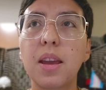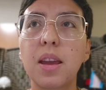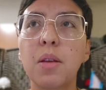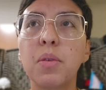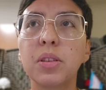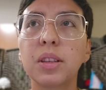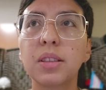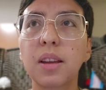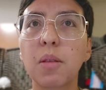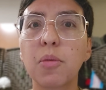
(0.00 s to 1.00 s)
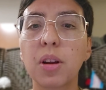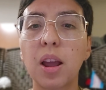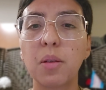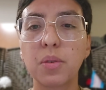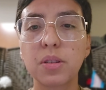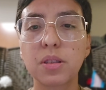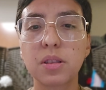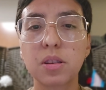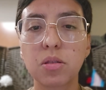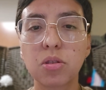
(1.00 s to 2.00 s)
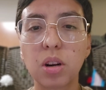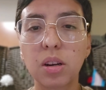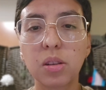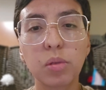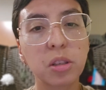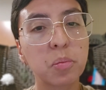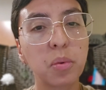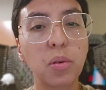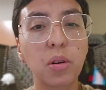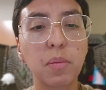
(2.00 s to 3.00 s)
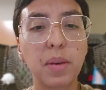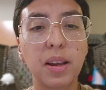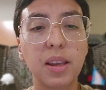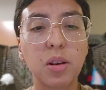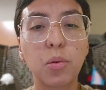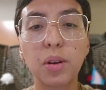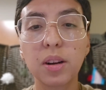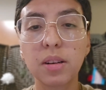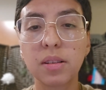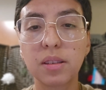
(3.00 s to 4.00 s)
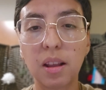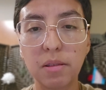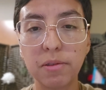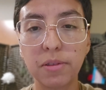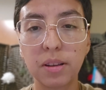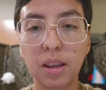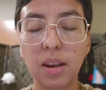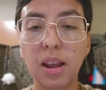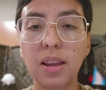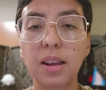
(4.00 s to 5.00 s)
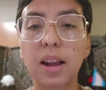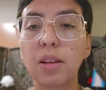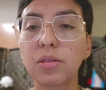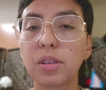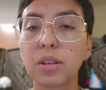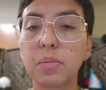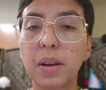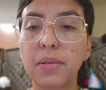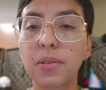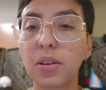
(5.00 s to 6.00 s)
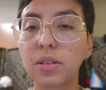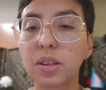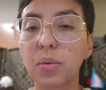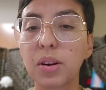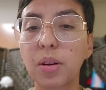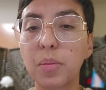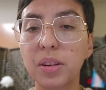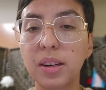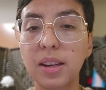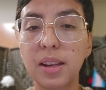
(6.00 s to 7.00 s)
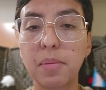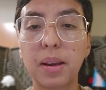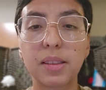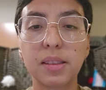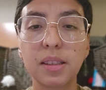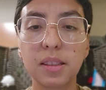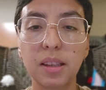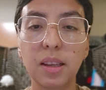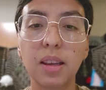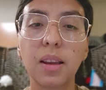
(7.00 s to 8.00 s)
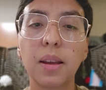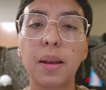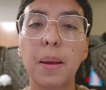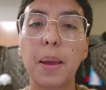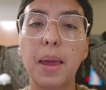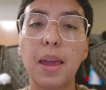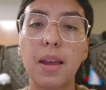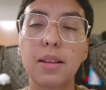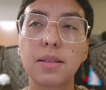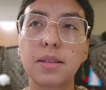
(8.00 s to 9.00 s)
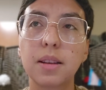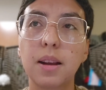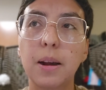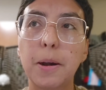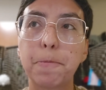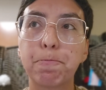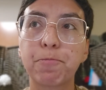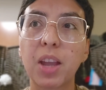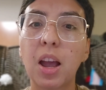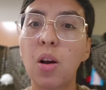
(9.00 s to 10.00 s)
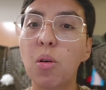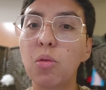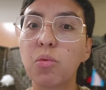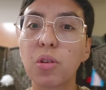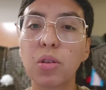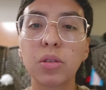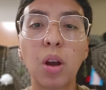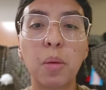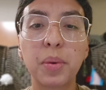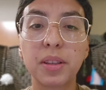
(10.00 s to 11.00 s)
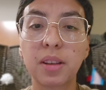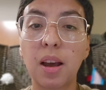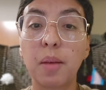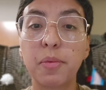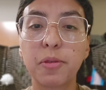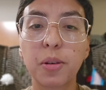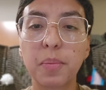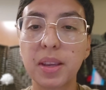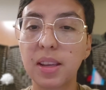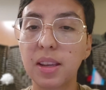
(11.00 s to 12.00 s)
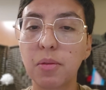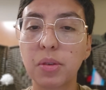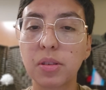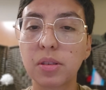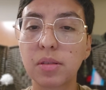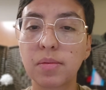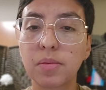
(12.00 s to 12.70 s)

it was a time where I was starting to explore my queer self, and I encountered my first queer community in my city, and a whole world opened up for me. It was